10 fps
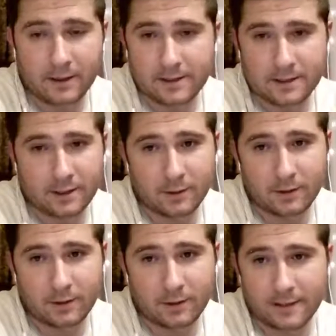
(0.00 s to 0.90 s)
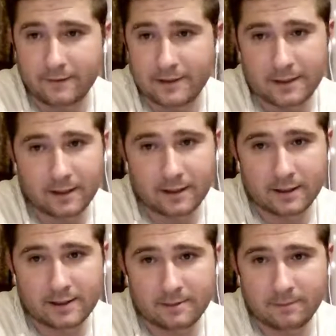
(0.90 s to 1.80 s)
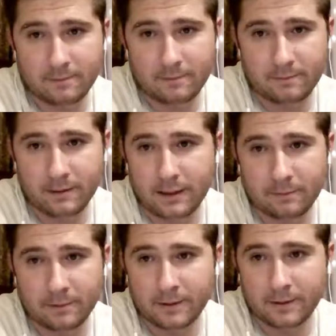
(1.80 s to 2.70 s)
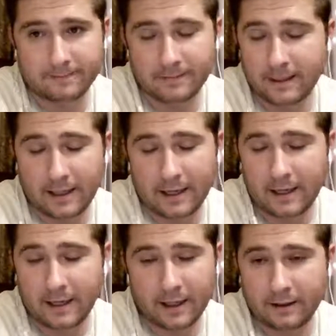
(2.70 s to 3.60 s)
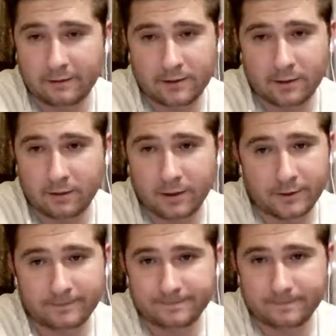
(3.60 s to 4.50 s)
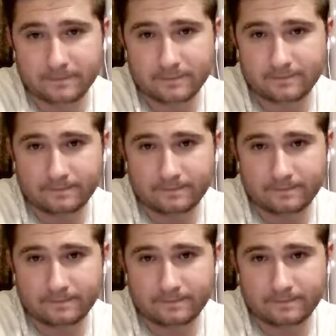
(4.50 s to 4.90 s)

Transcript: I'm curious to hear what you guys have to say because my input, I don't know.